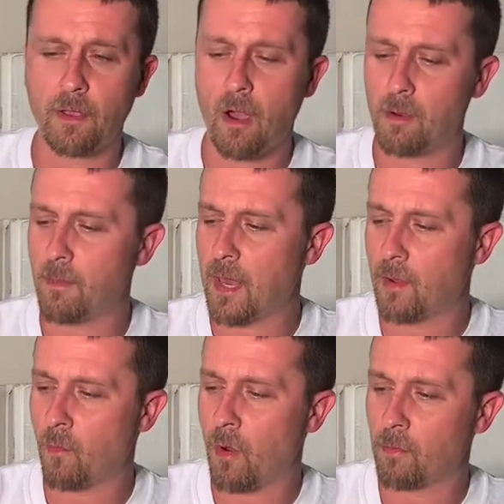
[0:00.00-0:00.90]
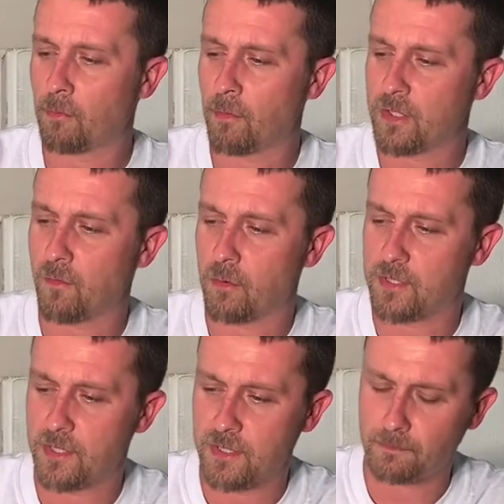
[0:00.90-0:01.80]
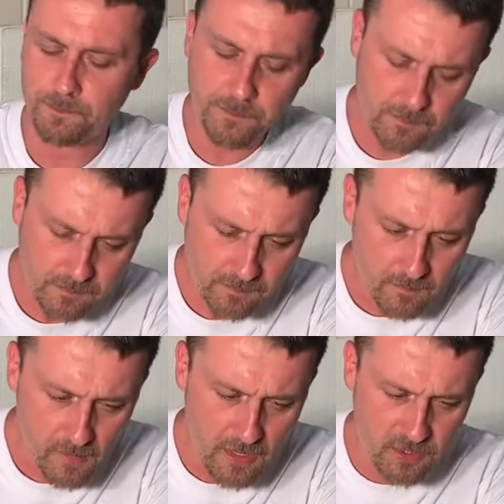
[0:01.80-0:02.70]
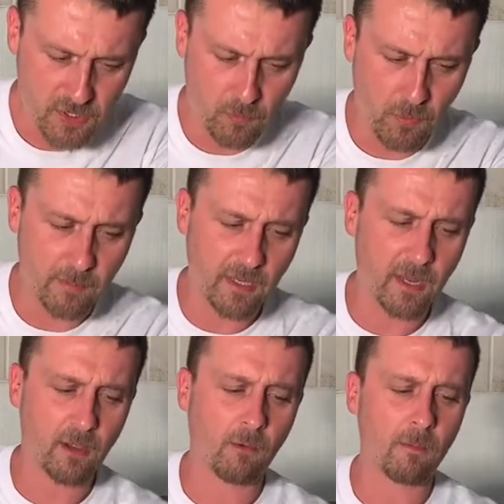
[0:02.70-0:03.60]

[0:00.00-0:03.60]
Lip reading: automatic water and reservoir system. It's just a real big help.